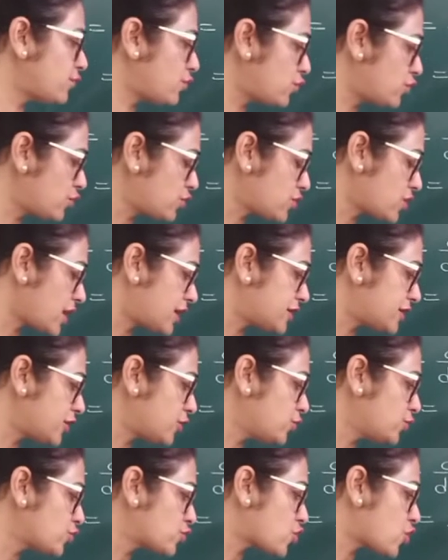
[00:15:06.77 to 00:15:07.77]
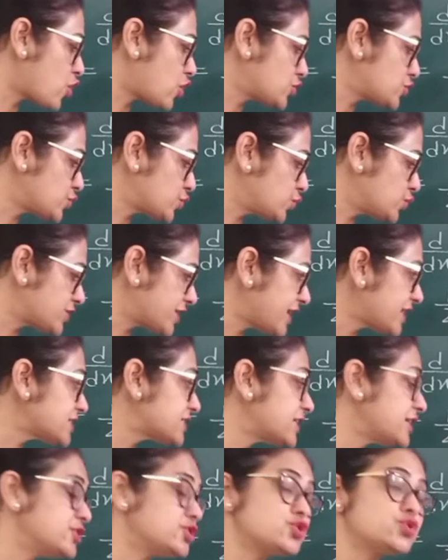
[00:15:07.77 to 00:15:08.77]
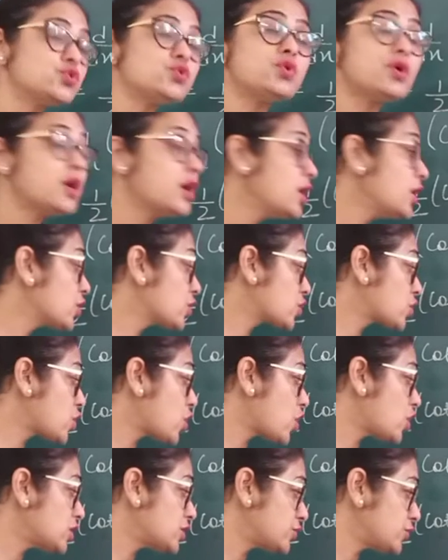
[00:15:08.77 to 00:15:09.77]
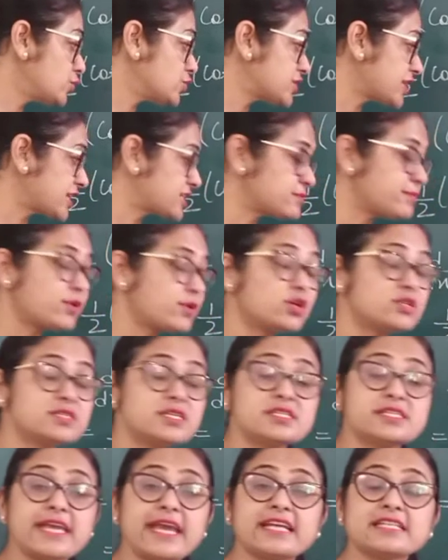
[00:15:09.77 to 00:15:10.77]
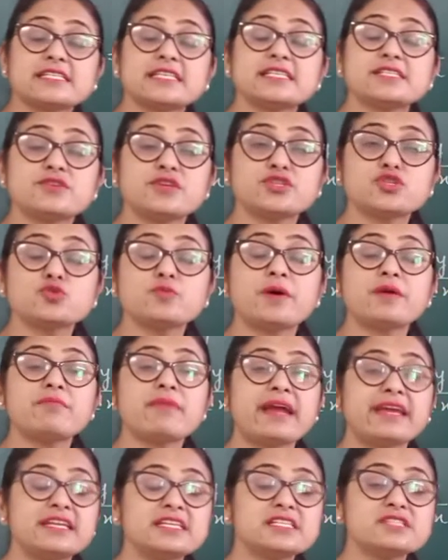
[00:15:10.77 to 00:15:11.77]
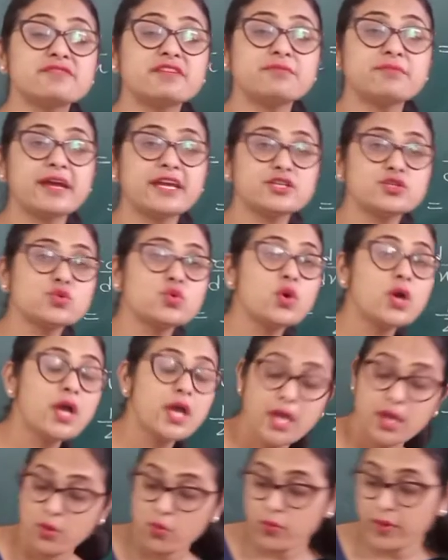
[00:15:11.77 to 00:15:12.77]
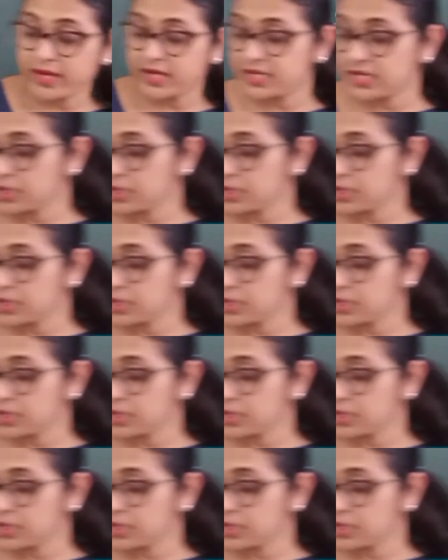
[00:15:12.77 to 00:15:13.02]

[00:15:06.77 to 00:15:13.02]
4 under root cot root x into cot root x. Because this x is raised to power minus 1 by 2. When